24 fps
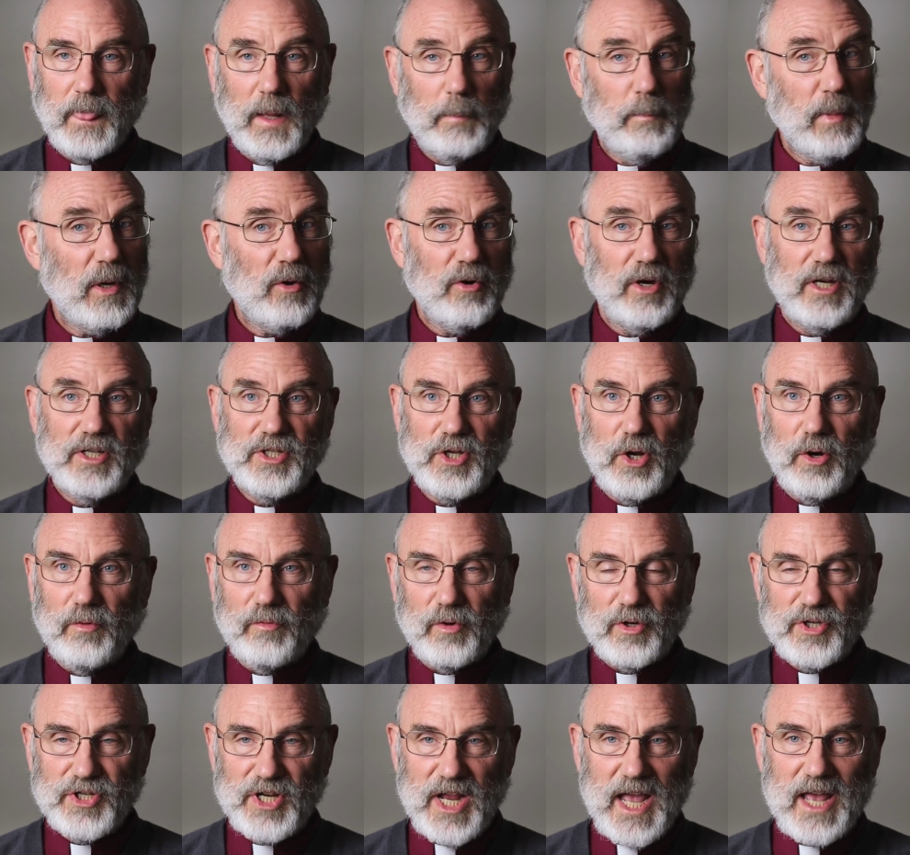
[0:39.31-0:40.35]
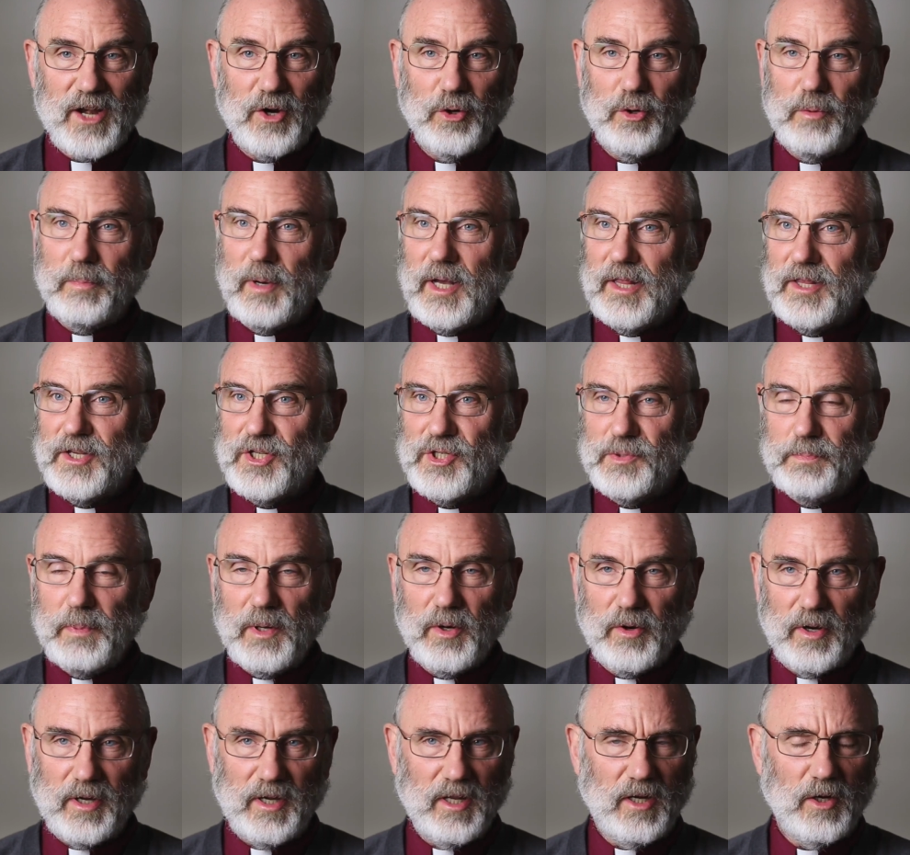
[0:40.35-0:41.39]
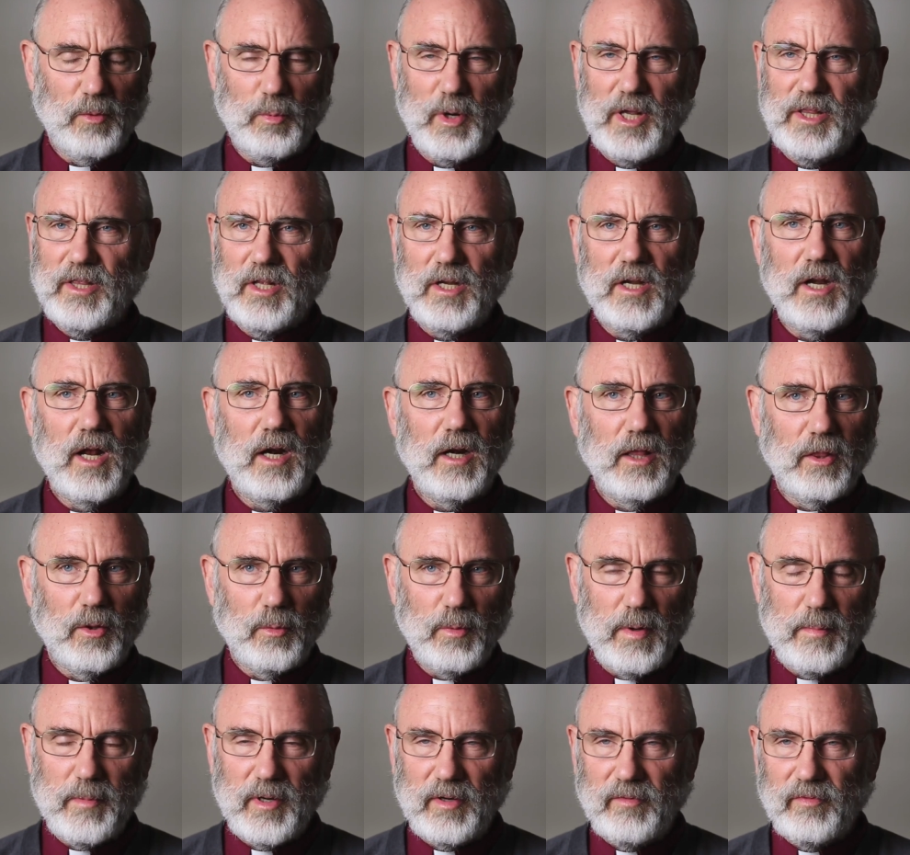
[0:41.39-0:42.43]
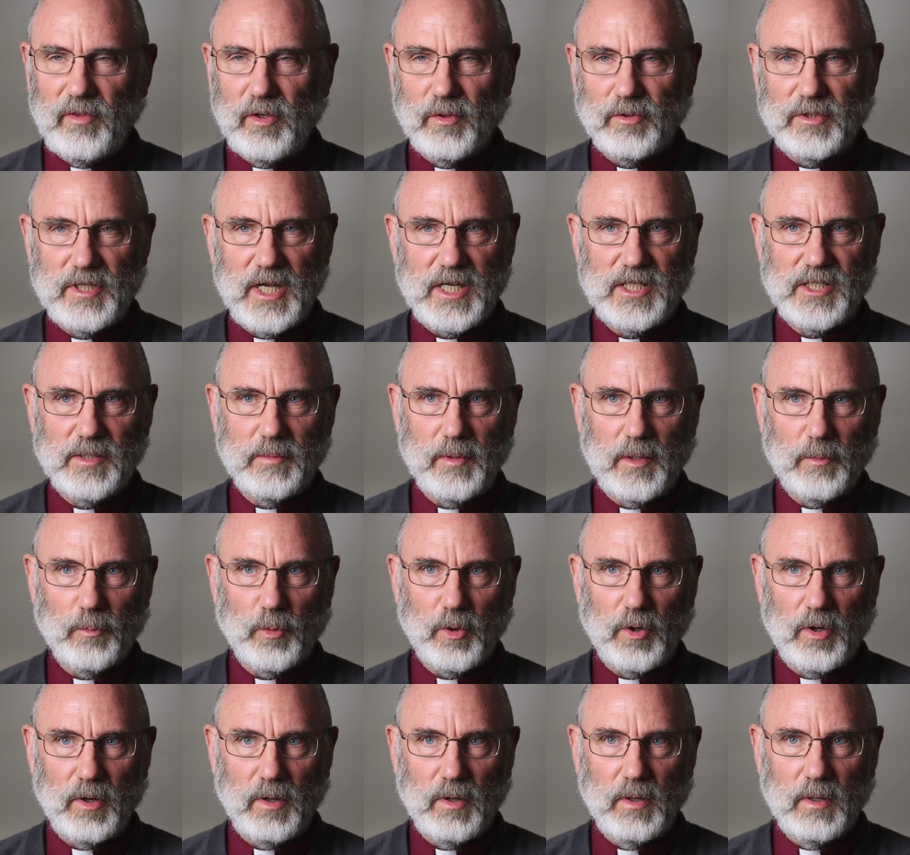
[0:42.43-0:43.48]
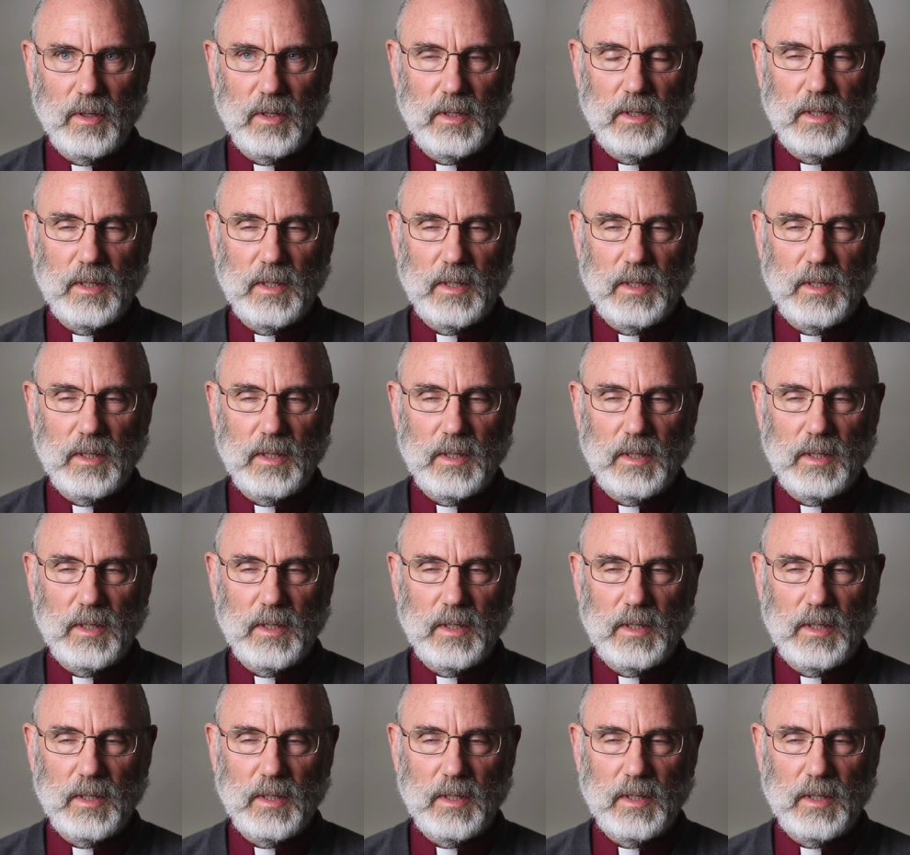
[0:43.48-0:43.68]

Mary is overshadowed by the Spirit in a way that none of the women of the Old Testament were.